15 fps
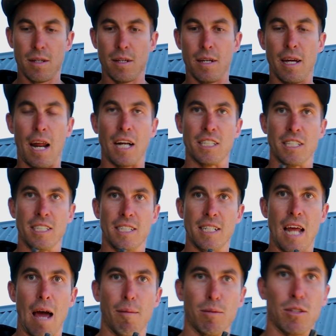It actually
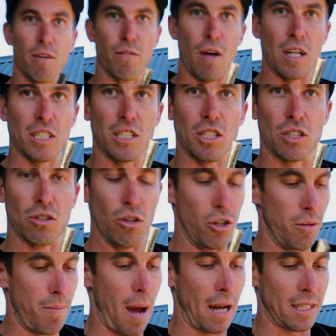snapped, so I've actually just glued
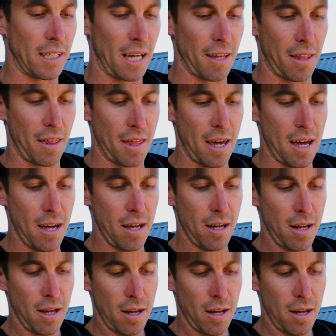it back together there.